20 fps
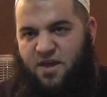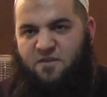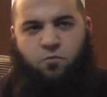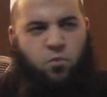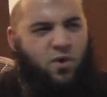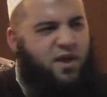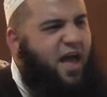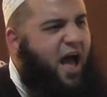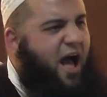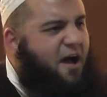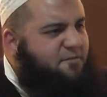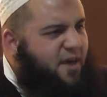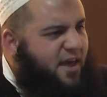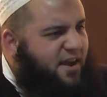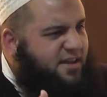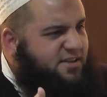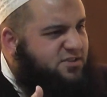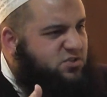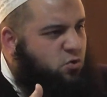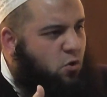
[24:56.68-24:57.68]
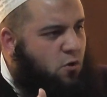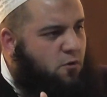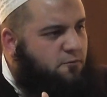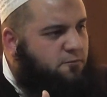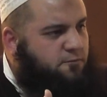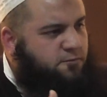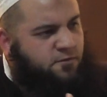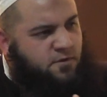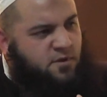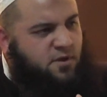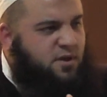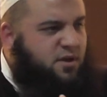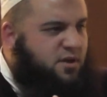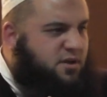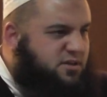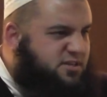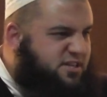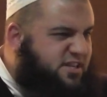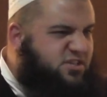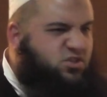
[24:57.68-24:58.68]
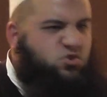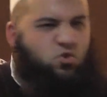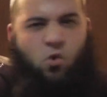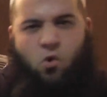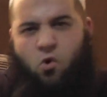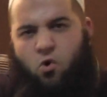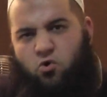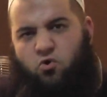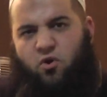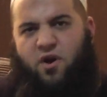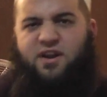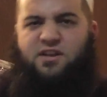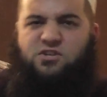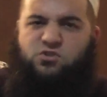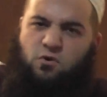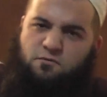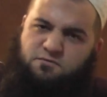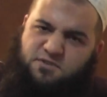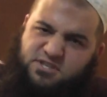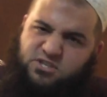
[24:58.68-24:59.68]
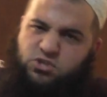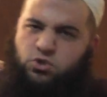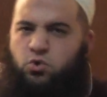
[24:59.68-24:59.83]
If we have any sort of discord or any sort of